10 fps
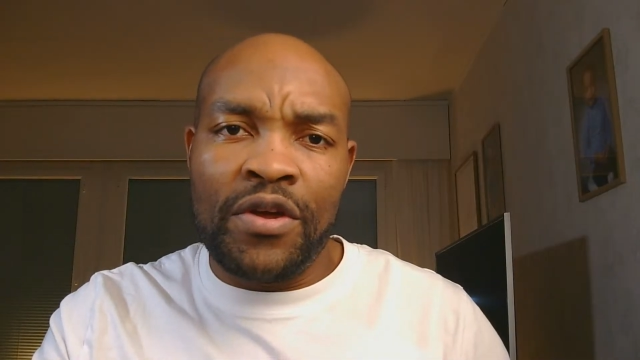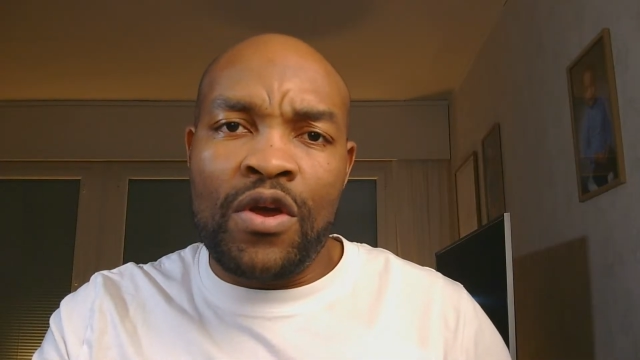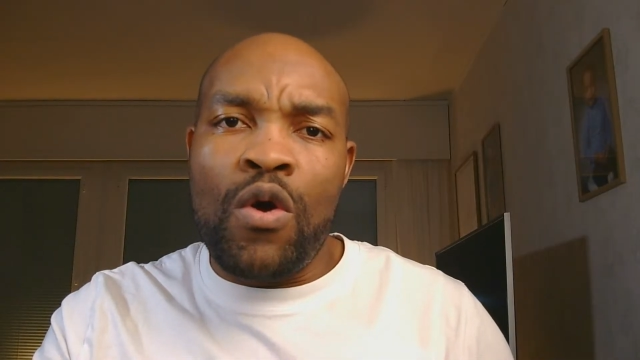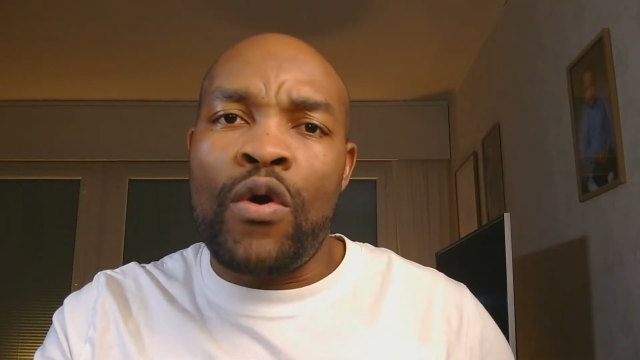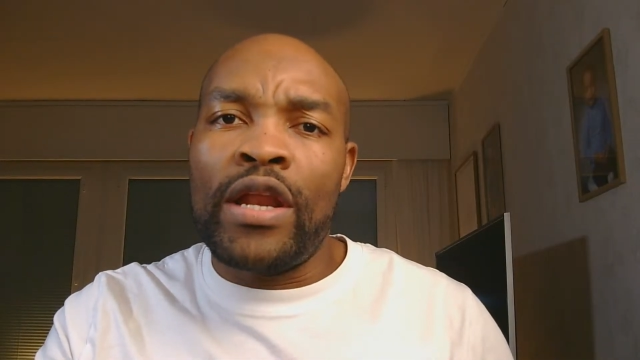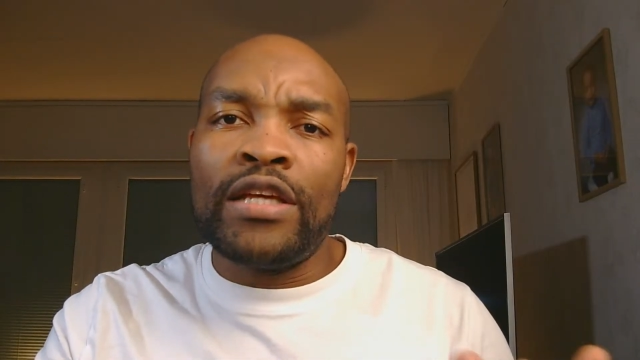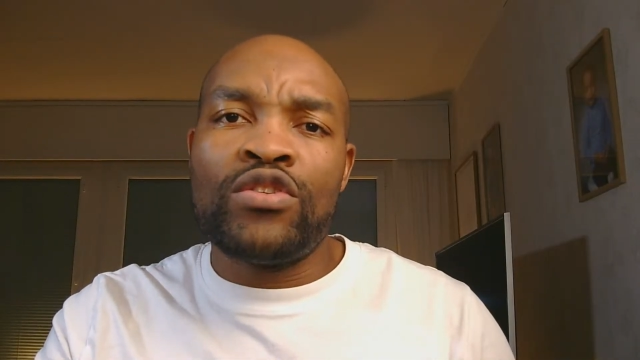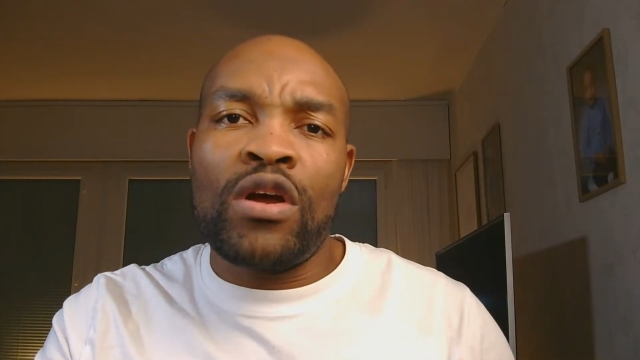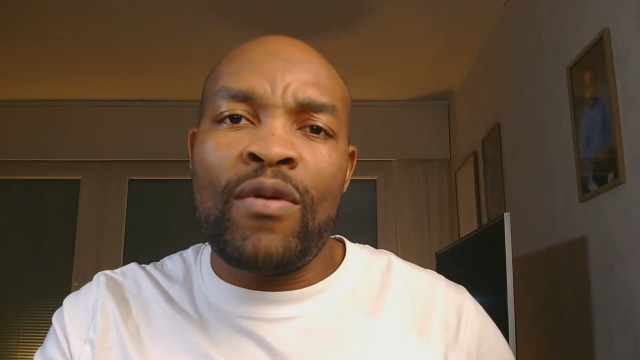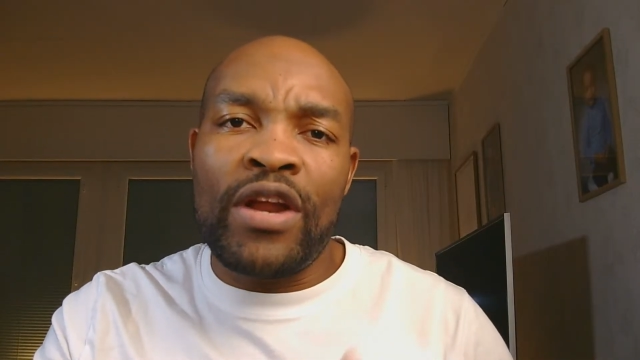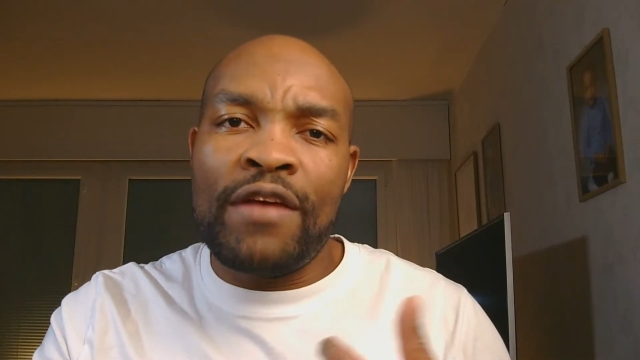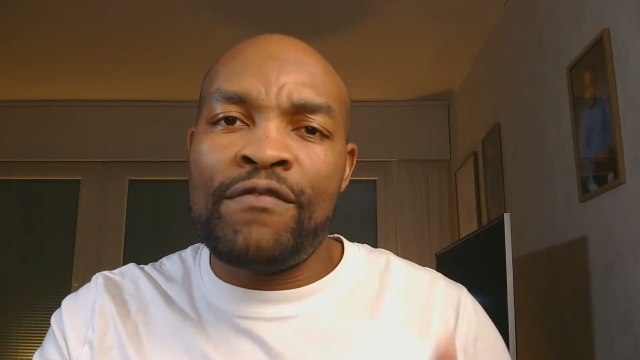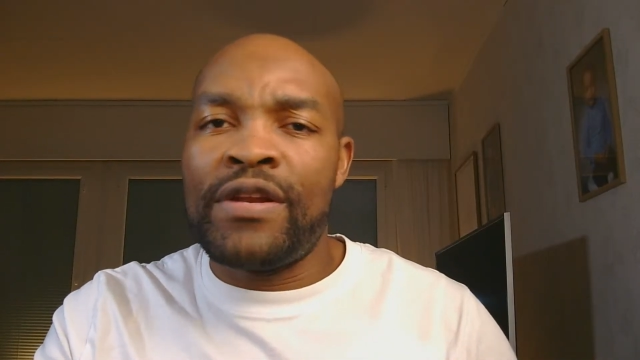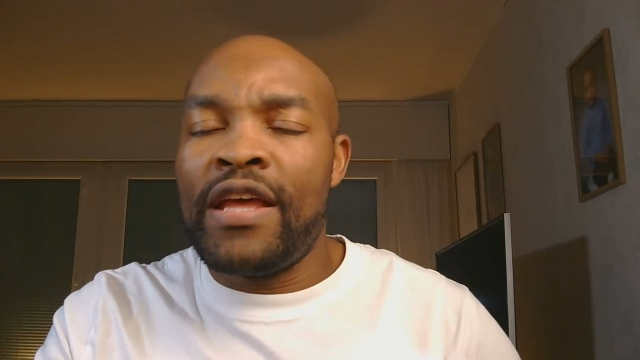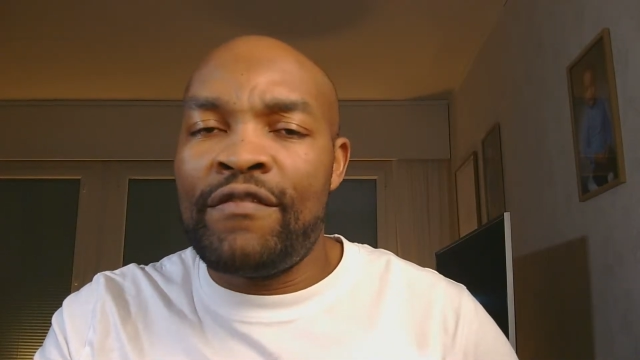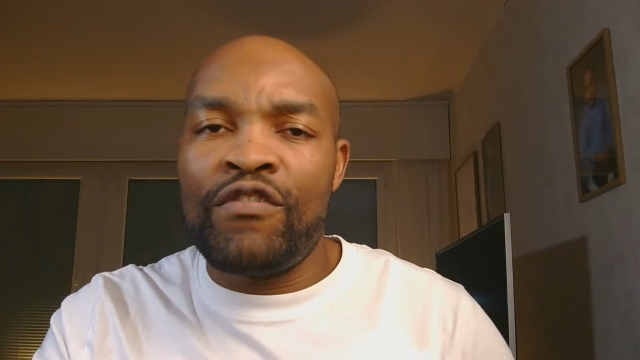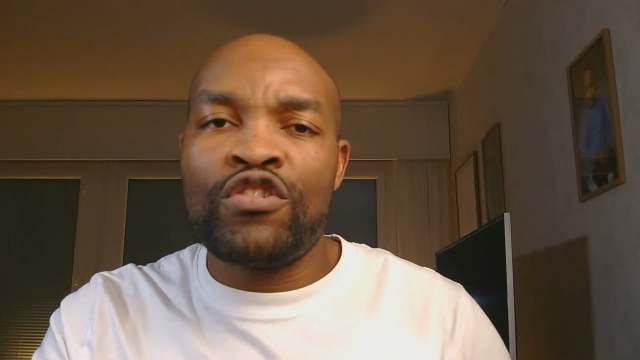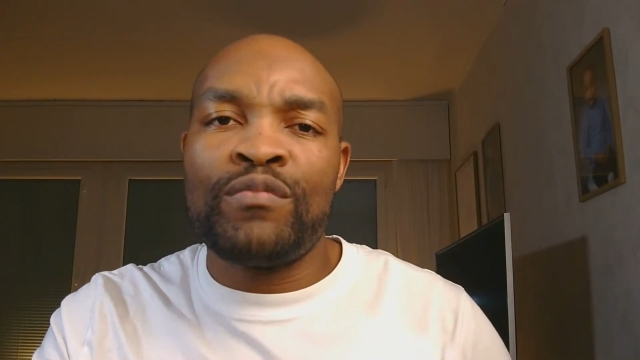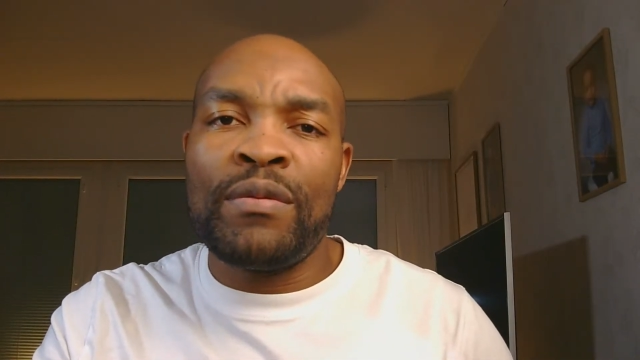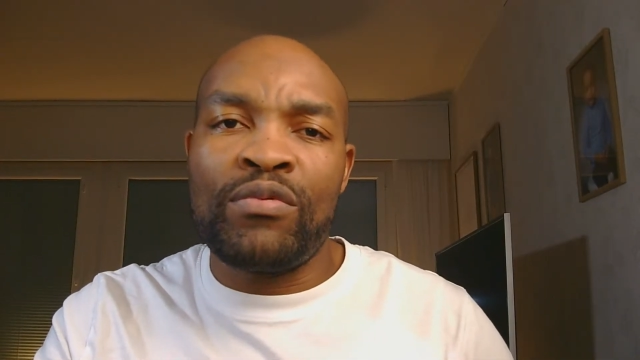Okay, let's talk about the
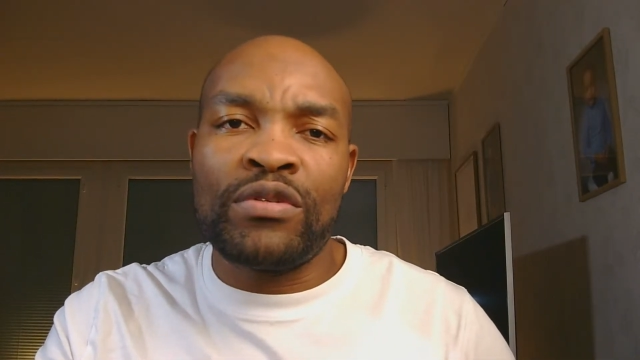enforcement